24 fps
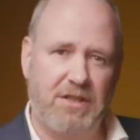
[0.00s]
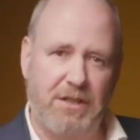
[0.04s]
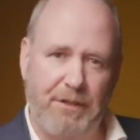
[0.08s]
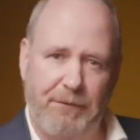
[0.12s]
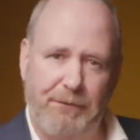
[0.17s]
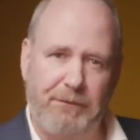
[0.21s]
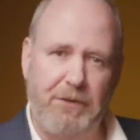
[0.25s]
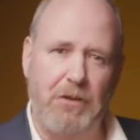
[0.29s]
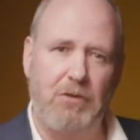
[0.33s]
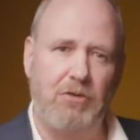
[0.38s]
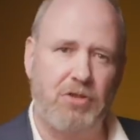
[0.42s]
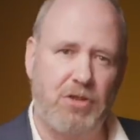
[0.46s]
the
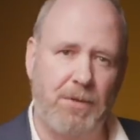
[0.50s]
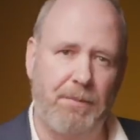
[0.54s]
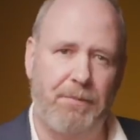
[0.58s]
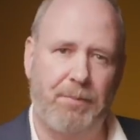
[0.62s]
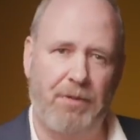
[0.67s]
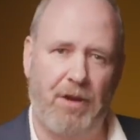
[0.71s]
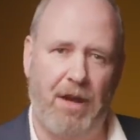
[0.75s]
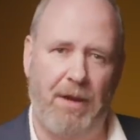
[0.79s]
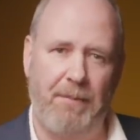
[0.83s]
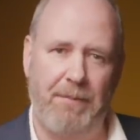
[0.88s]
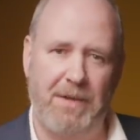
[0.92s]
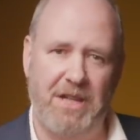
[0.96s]
future
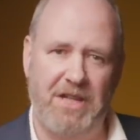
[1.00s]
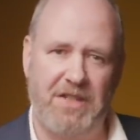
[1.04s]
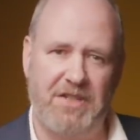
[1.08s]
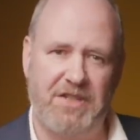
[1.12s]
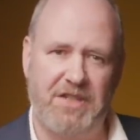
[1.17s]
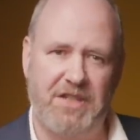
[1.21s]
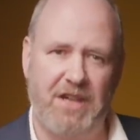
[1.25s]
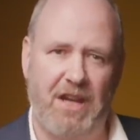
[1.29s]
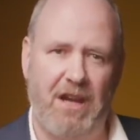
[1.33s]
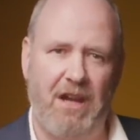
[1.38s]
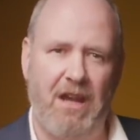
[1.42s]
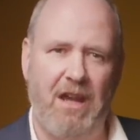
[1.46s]
Prime
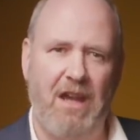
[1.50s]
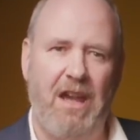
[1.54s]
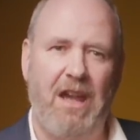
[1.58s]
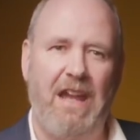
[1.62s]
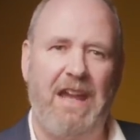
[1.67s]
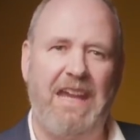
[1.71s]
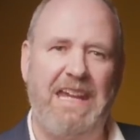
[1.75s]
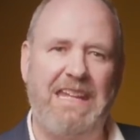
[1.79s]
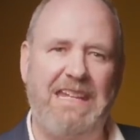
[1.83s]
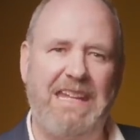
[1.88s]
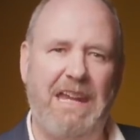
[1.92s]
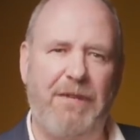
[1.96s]
Minister
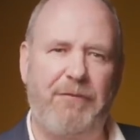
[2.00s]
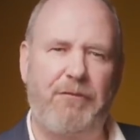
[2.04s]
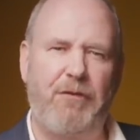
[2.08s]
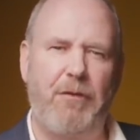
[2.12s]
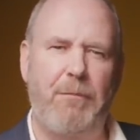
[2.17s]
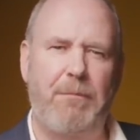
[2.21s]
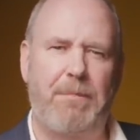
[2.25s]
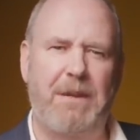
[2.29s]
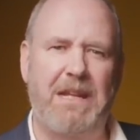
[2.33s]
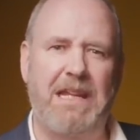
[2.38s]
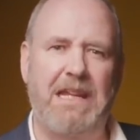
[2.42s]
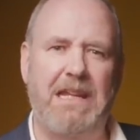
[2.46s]

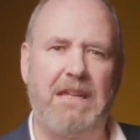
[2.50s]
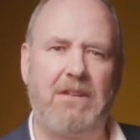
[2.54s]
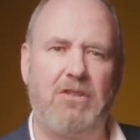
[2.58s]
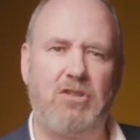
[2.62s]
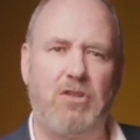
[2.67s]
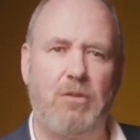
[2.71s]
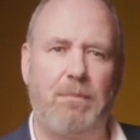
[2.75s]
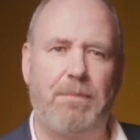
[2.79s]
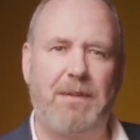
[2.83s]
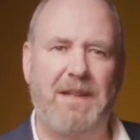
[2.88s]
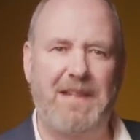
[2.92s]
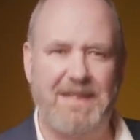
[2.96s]
ineffably
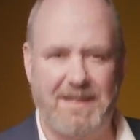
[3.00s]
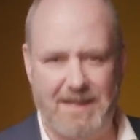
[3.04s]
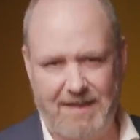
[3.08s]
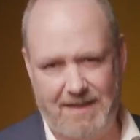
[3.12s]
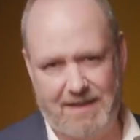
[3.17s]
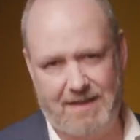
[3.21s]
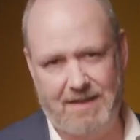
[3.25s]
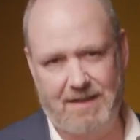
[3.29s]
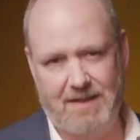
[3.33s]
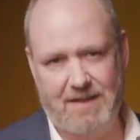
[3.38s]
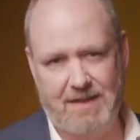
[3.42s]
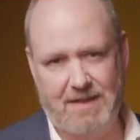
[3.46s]

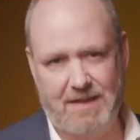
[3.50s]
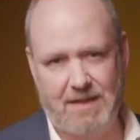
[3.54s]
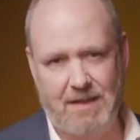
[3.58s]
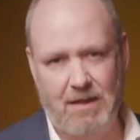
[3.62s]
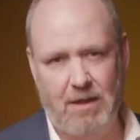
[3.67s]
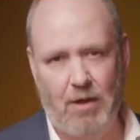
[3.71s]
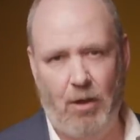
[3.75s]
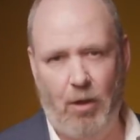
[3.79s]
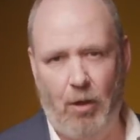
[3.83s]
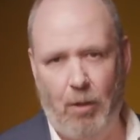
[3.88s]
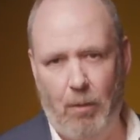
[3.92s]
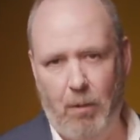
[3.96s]
duplicitous,
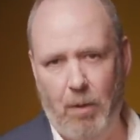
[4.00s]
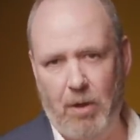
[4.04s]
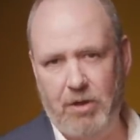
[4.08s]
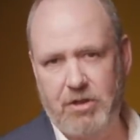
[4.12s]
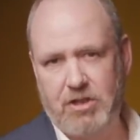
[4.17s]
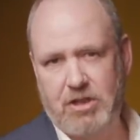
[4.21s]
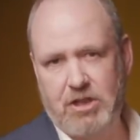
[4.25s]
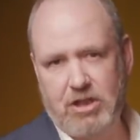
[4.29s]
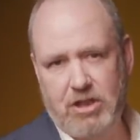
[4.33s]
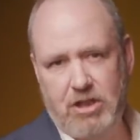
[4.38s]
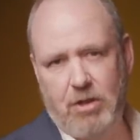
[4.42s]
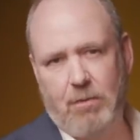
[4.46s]
or what
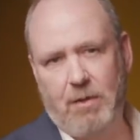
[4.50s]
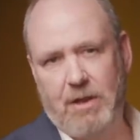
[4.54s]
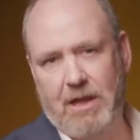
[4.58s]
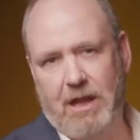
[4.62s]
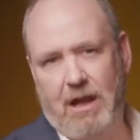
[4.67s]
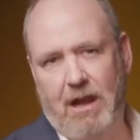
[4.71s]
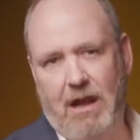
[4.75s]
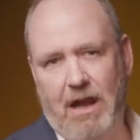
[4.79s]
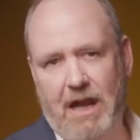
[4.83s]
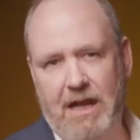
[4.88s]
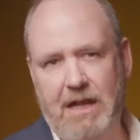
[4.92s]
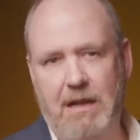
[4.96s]
you and
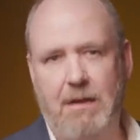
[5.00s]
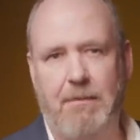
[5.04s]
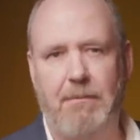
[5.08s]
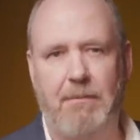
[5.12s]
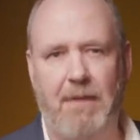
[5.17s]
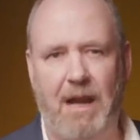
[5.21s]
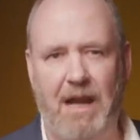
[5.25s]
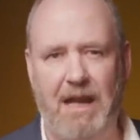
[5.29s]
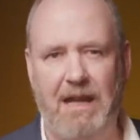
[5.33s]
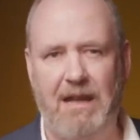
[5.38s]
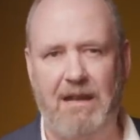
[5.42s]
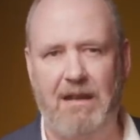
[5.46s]
I
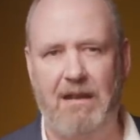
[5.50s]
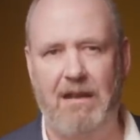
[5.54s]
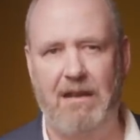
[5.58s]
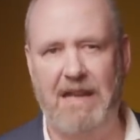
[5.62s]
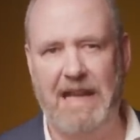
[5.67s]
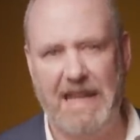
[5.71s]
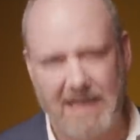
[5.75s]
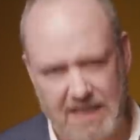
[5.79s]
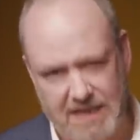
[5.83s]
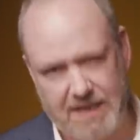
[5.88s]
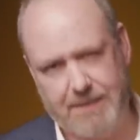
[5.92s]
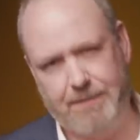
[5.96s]
might
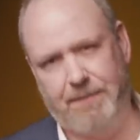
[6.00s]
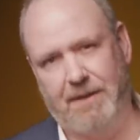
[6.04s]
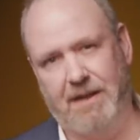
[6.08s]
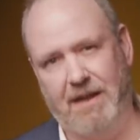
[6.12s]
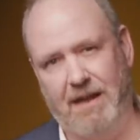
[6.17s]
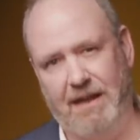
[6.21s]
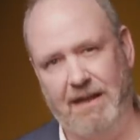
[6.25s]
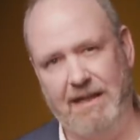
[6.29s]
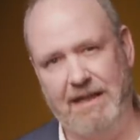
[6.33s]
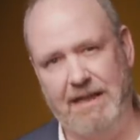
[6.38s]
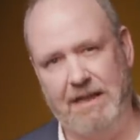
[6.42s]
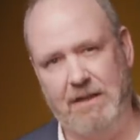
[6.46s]
less
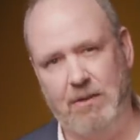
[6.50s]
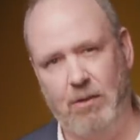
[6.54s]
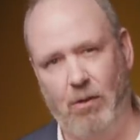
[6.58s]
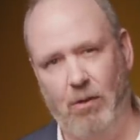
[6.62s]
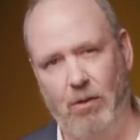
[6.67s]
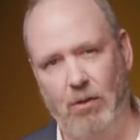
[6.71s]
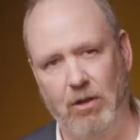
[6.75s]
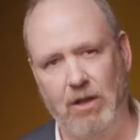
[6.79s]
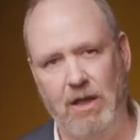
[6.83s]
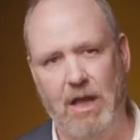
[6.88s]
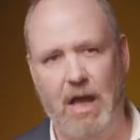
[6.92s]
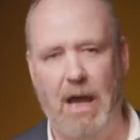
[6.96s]
politely
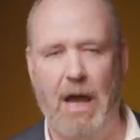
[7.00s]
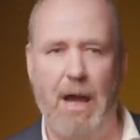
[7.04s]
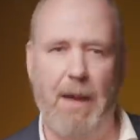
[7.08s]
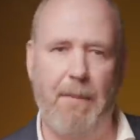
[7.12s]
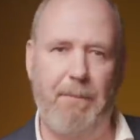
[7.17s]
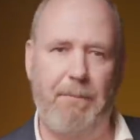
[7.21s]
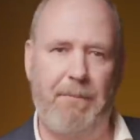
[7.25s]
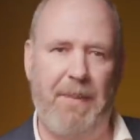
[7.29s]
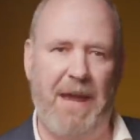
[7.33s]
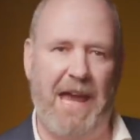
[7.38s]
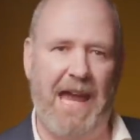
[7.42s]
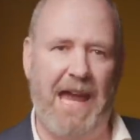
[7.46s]
call a
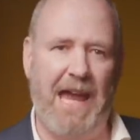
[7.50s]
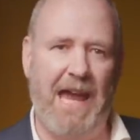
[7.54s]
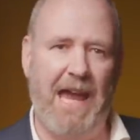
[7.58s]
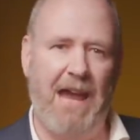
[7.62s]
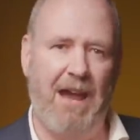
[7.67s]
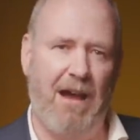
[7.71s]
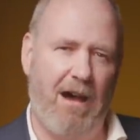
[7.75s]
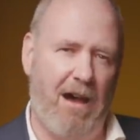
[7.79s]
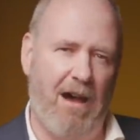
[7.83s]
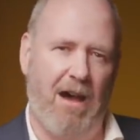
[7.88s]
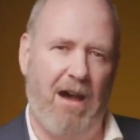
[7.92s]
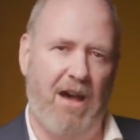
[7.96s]

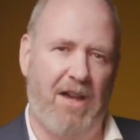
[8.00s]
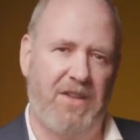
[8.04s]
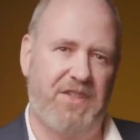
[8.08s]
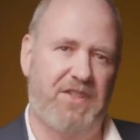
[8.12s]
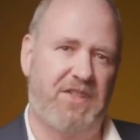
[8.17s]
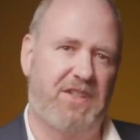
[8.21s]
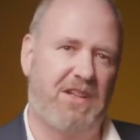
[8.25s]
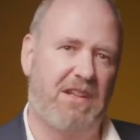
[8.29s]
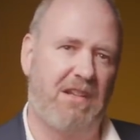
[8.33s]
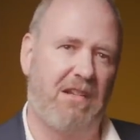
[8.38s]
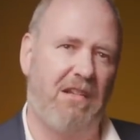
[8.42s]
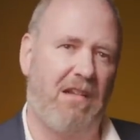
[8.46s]

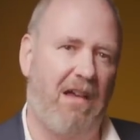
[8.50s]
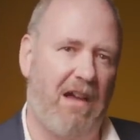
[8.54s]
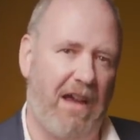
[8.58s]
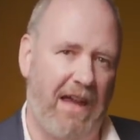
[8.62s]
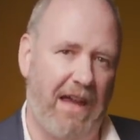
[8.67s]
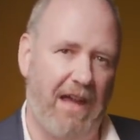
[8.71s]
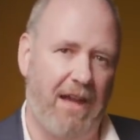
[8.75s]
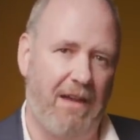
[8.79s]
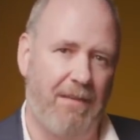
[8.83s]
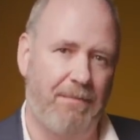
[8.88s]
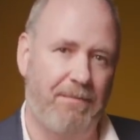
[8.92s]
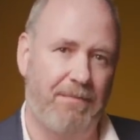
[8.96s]
bare-arsed
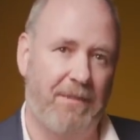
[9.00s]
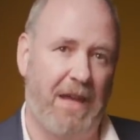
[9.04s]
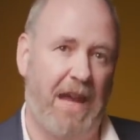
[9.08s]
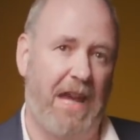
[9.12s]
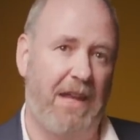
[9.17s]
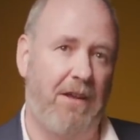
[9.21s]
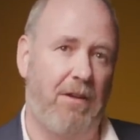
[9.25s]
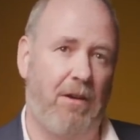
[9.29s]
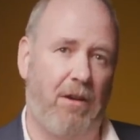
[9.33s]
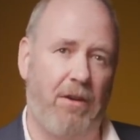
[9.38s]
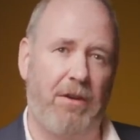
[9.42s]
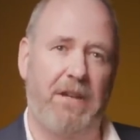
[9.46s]
liar,
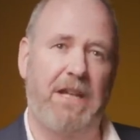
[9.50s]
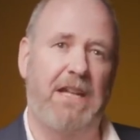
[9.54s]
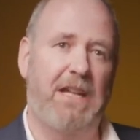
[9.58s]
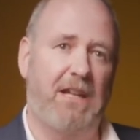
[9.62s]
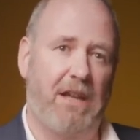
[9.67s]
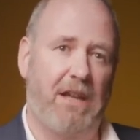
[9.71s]
and on it